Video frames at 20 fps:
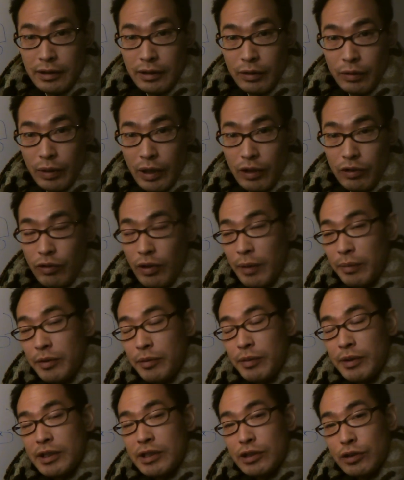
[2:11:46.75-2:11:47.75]
Okay, you have to
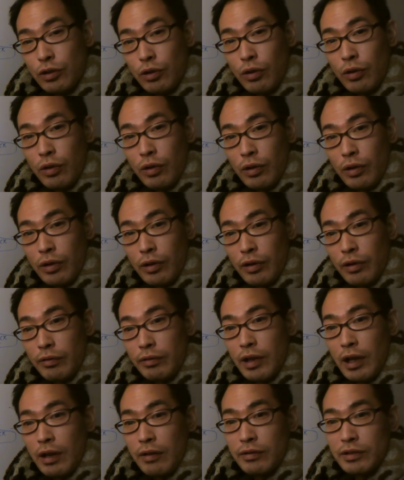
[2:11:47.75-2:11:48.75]
be strong. You have
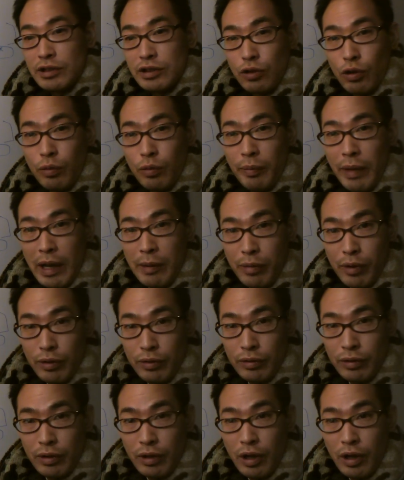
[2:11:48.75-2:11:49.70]
to have a strong backbone.